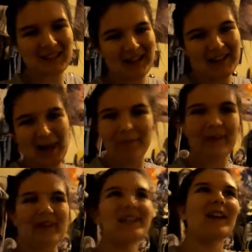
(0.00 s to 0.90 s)
as
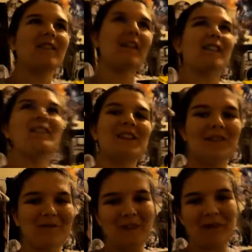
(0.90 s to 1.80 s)
happy as I thought I was
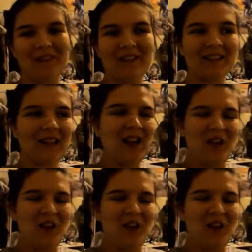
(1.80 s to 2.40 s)
going to be with this